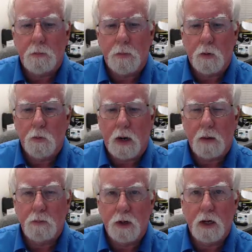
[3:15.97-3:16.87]
When I'm
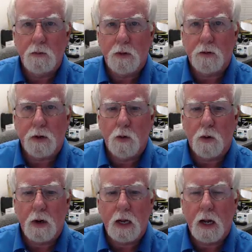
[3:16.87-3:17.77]
done with the
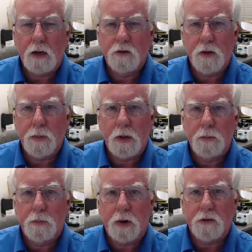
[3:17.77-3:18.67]
recording, I can simply
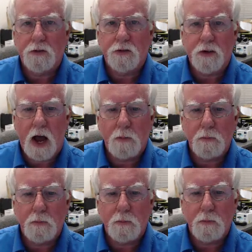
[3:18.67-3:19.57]
press the stop button,